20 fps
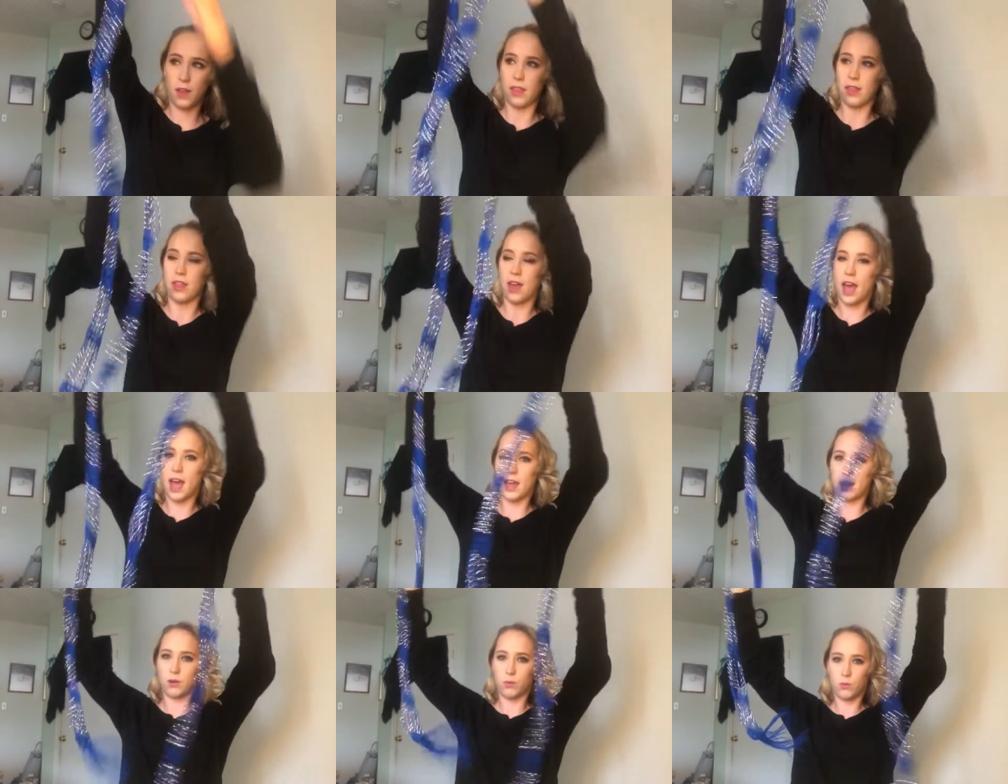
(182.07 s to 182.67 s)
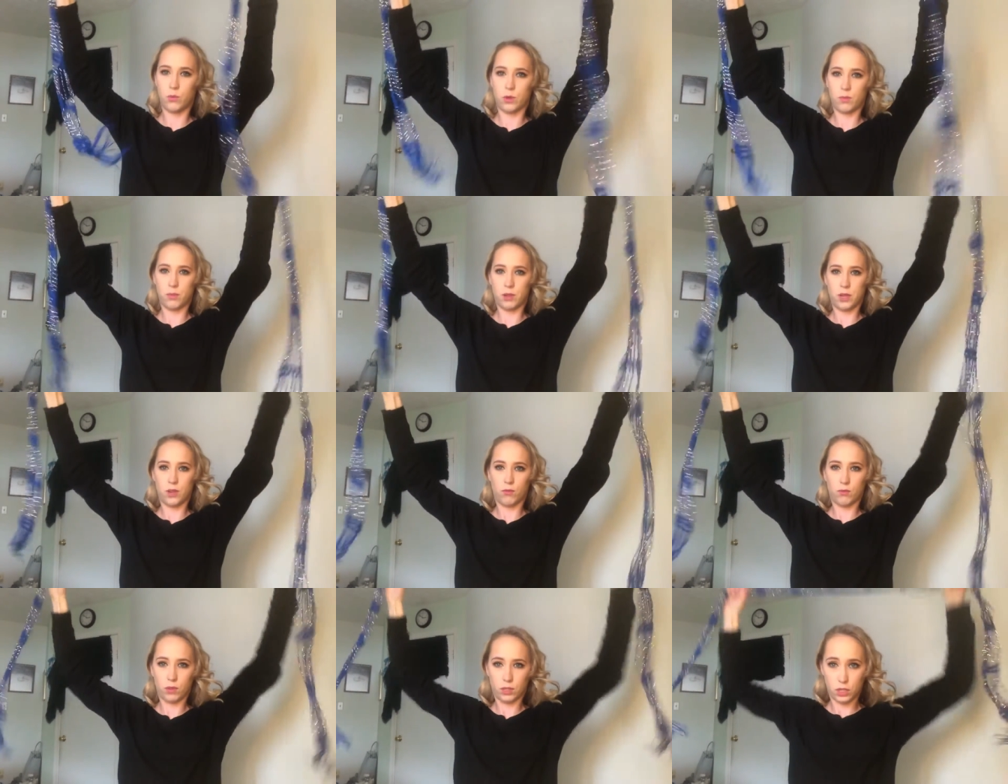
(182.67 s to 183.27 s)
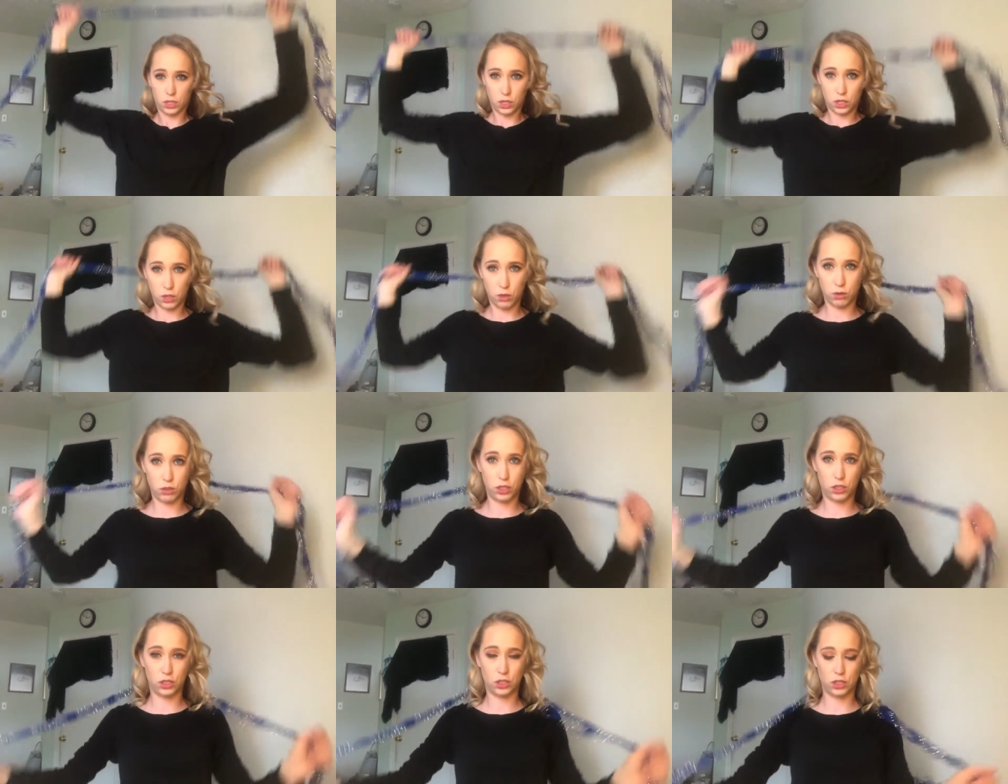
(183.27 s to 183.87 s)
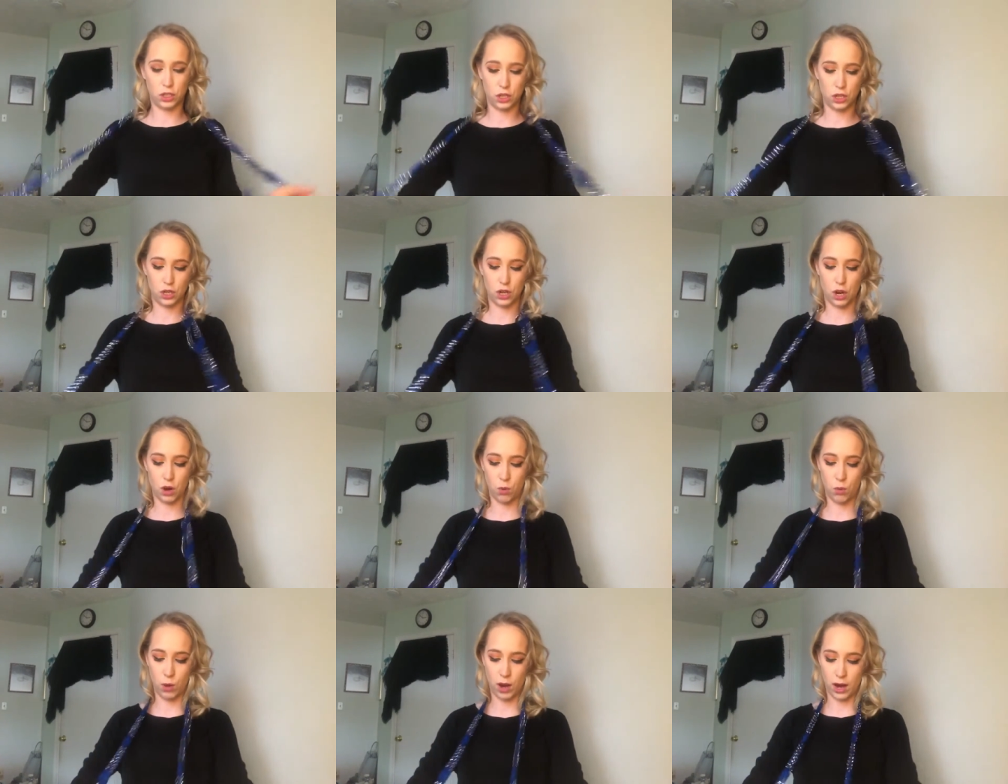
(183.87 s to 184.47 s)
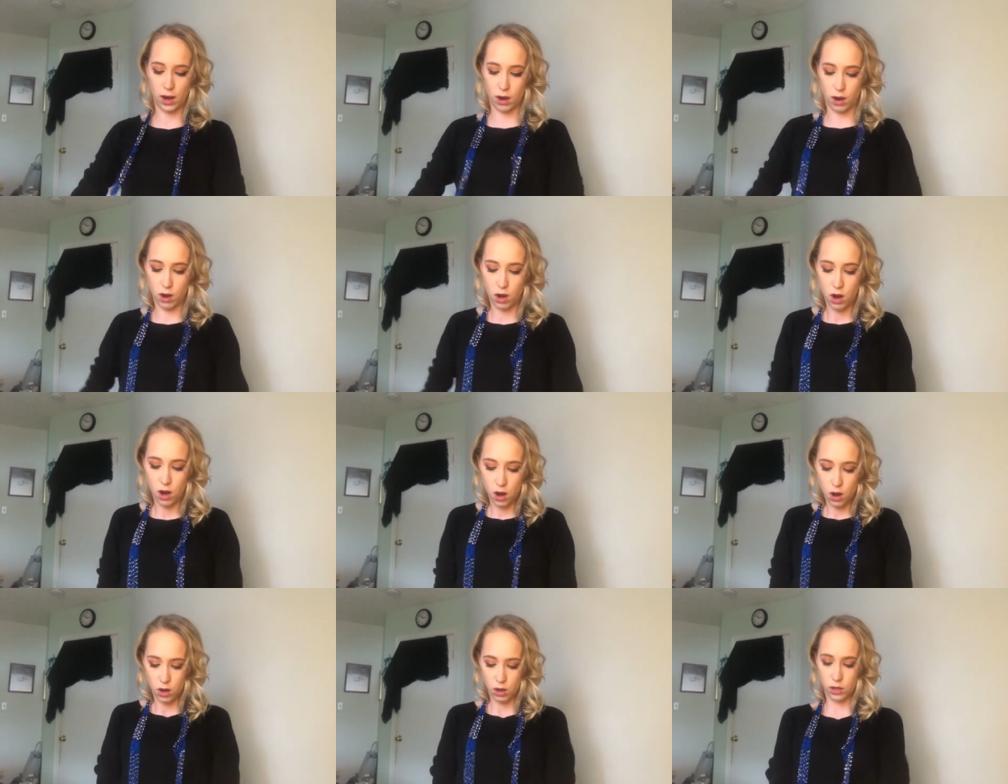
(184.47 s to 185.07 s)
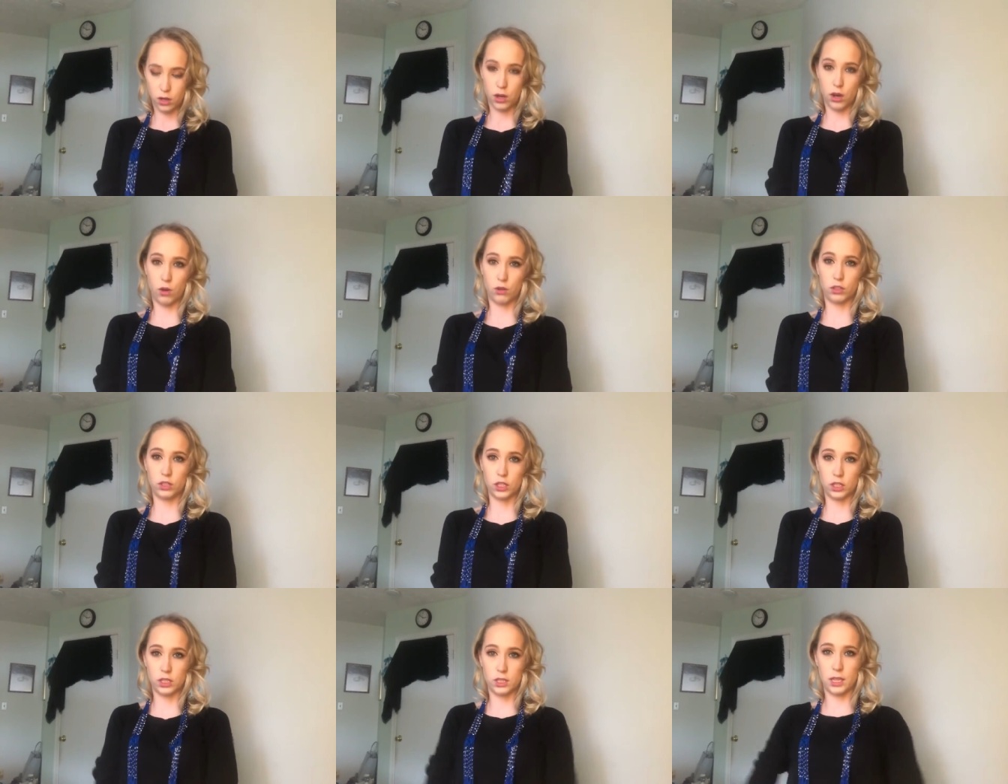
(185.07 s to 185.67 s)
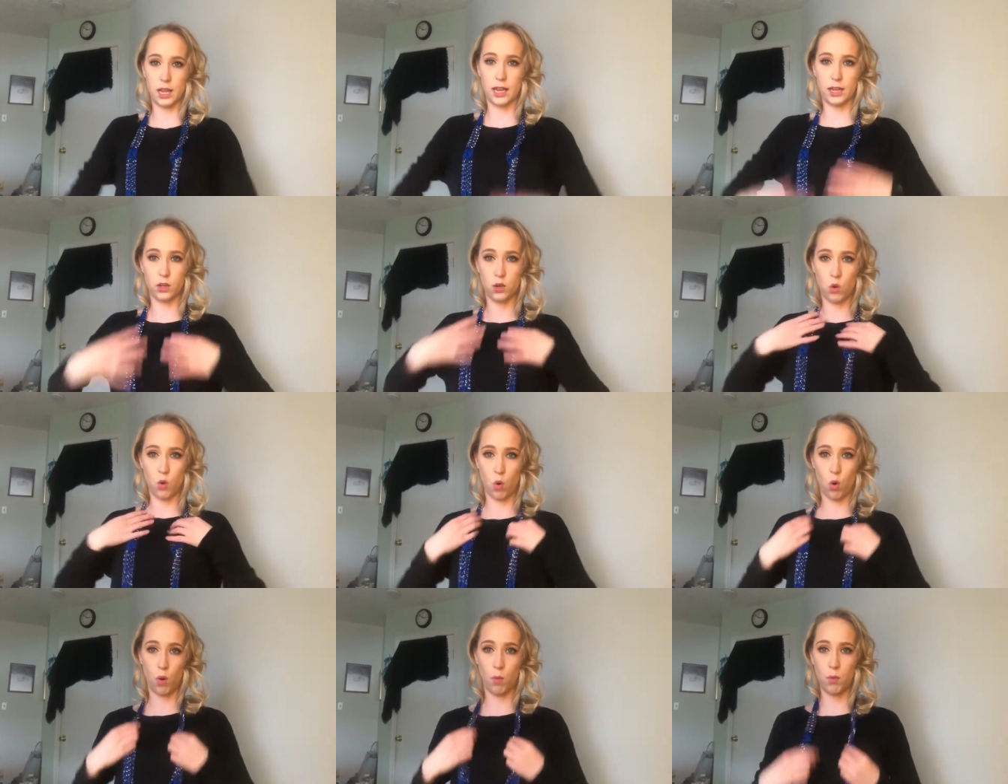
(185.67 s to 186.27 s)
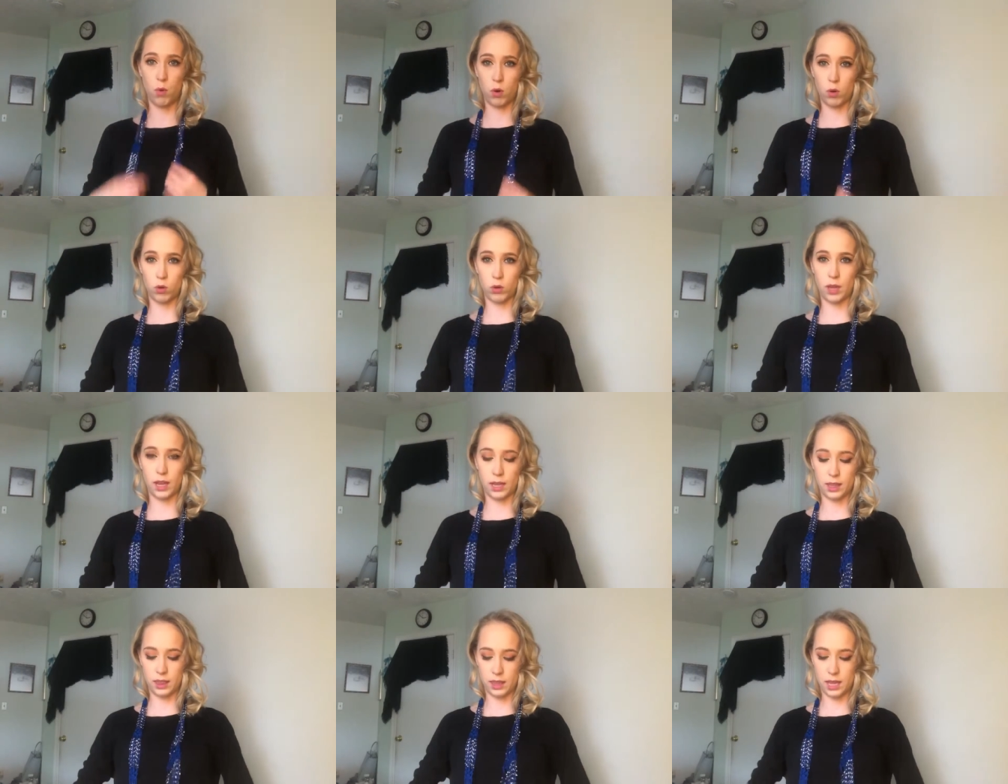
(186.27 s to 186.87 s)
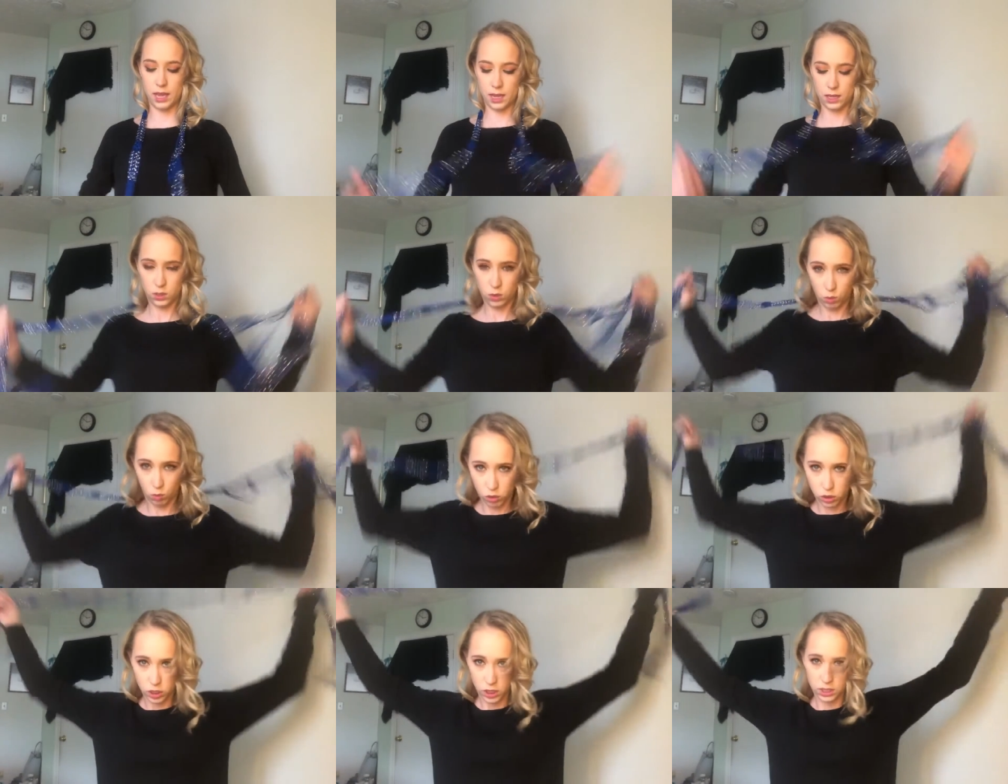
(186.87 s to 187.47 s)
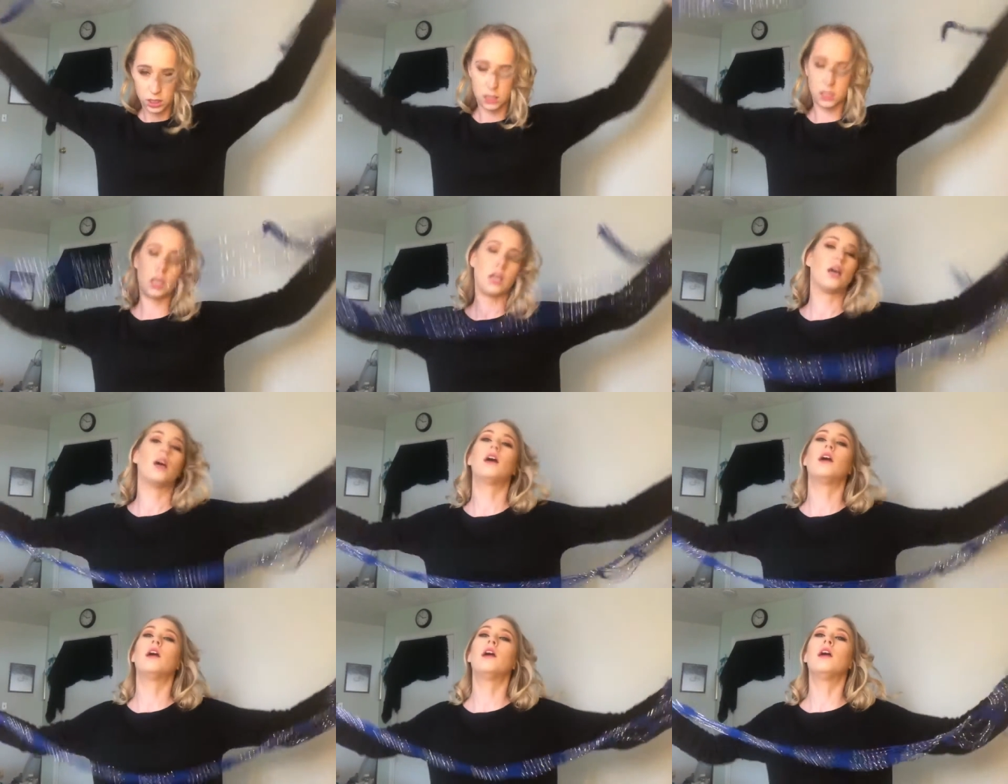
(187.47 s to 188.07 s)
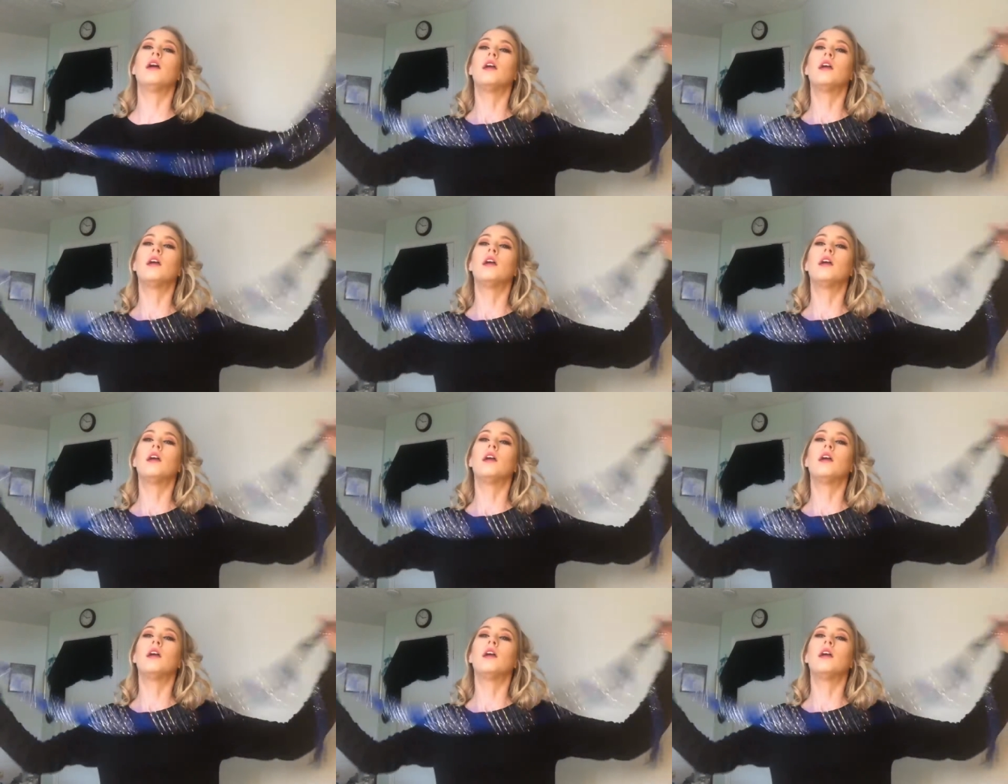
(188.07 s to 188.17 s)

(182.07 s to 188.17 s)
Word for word: That would be really cute just to, you know, wear you know, just like normal like this or just to,